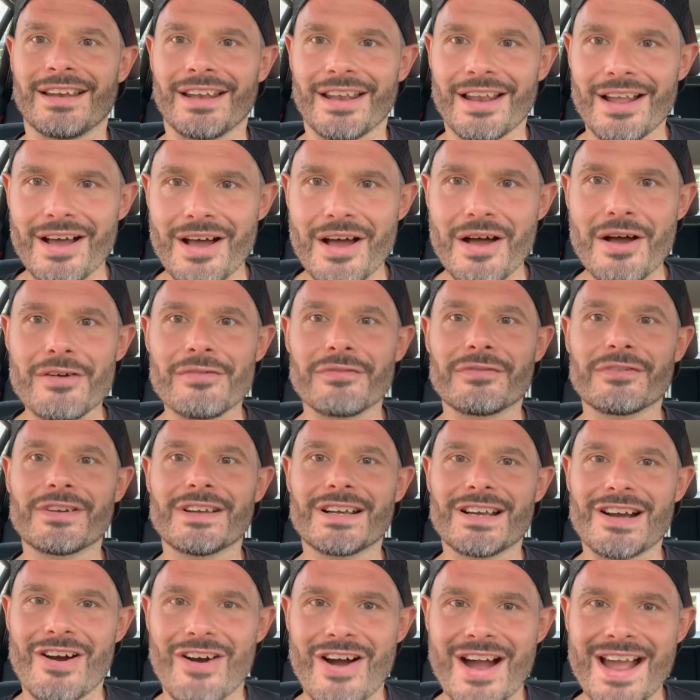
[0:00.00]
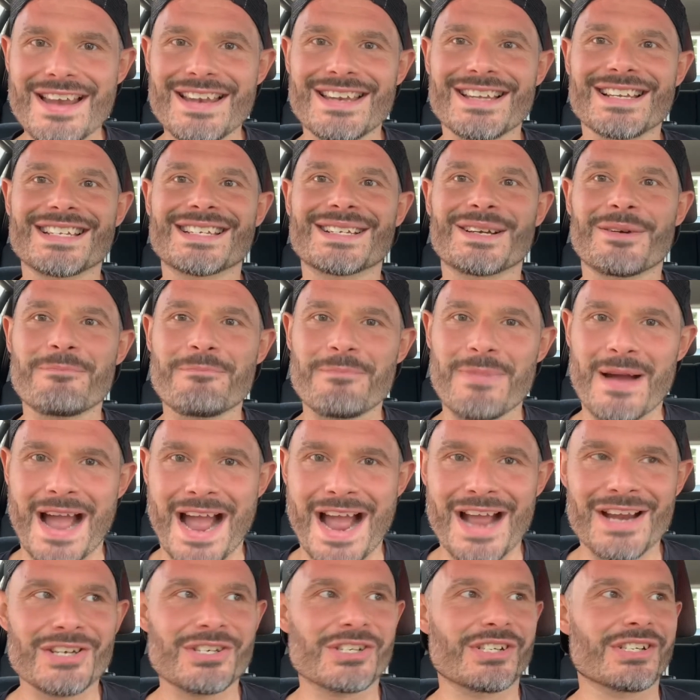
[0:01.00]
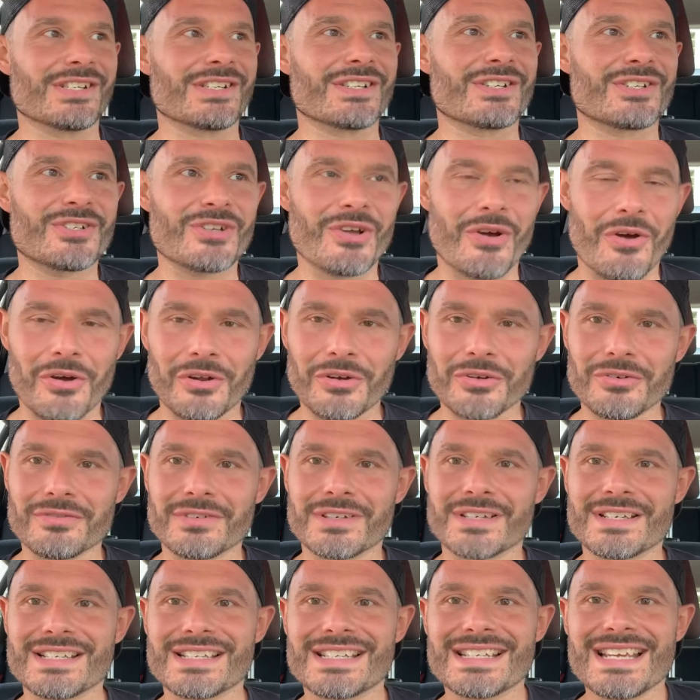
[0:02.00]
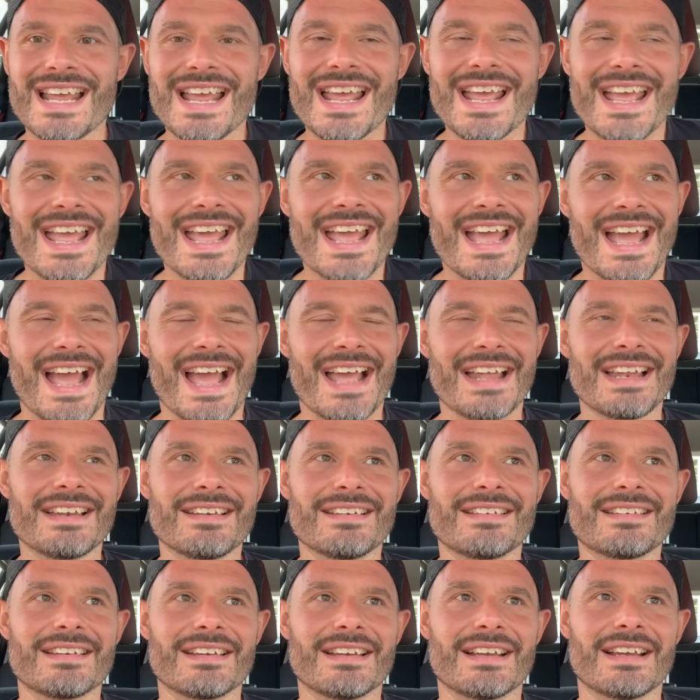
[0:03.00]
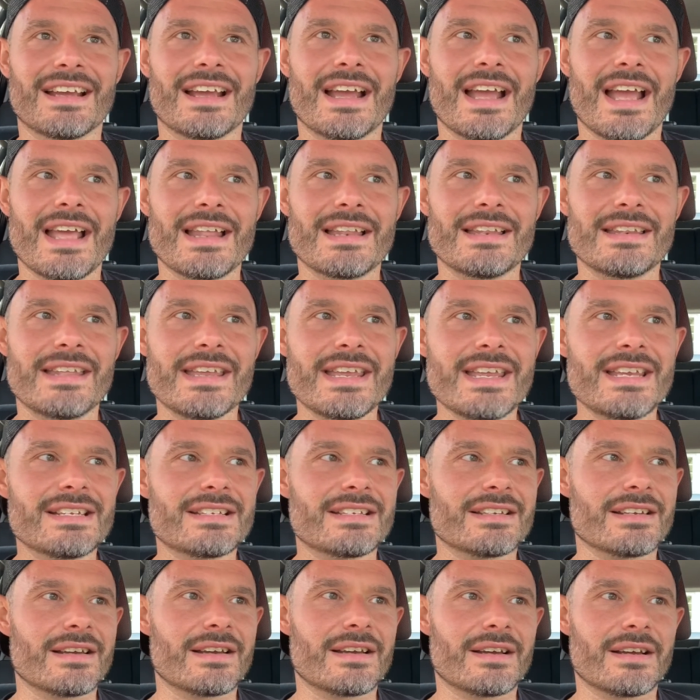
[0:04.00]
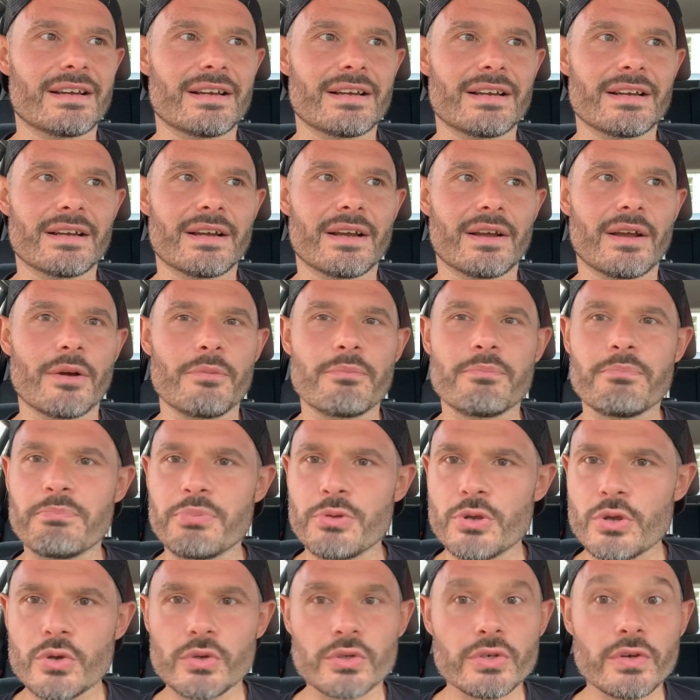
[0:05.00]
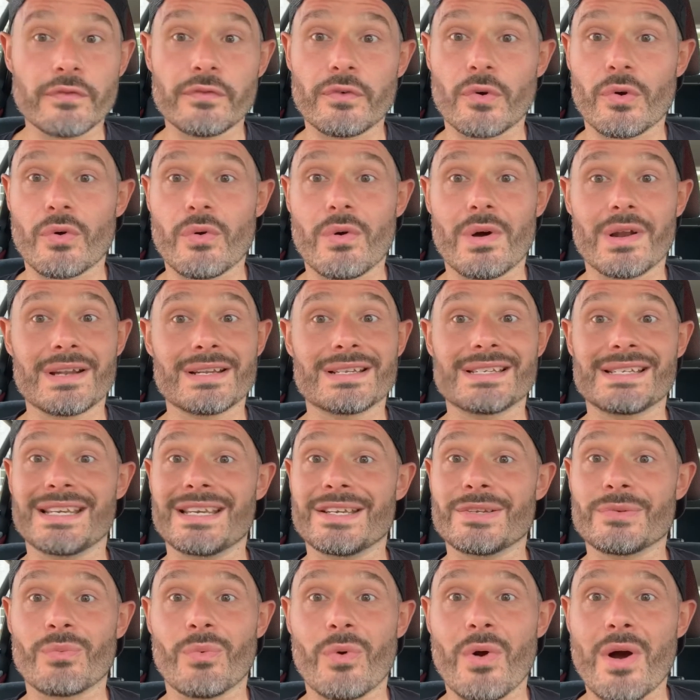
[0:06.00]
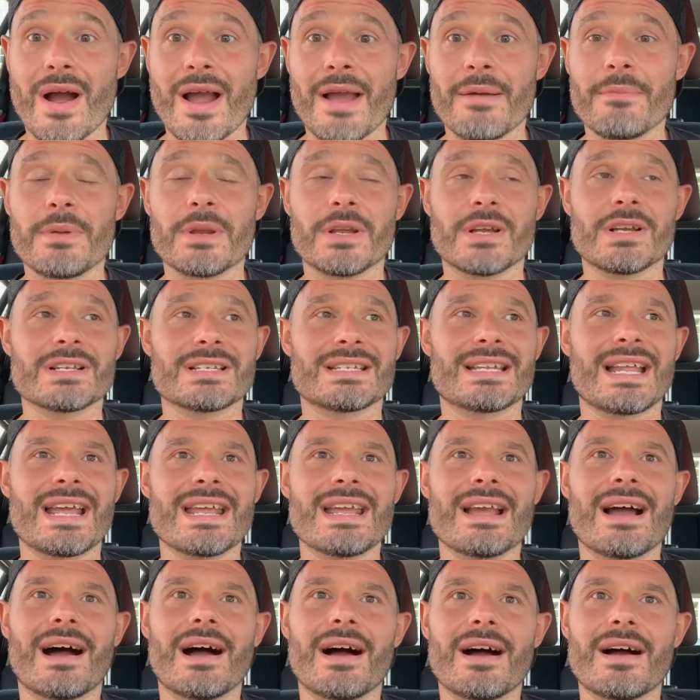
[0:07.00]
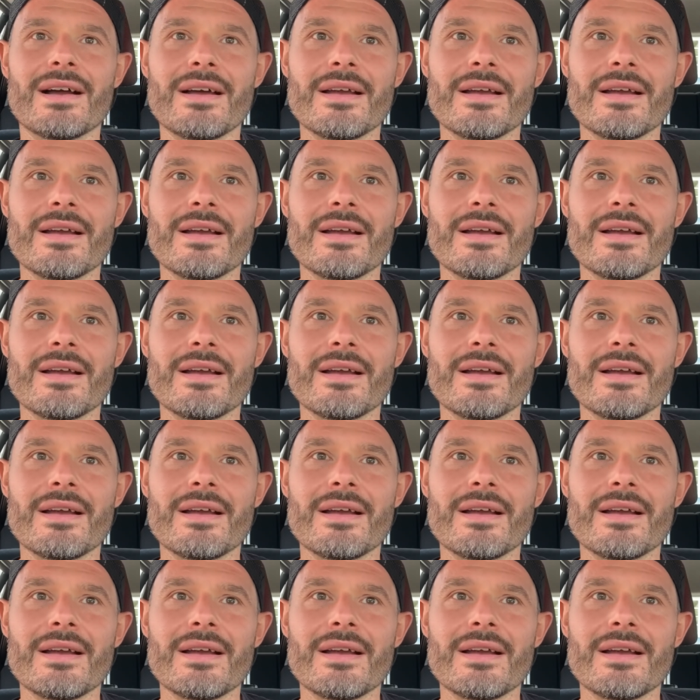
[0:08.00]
love, kindness, compassion, tolerance, and and these are, beautiful qualities. Why? Because they are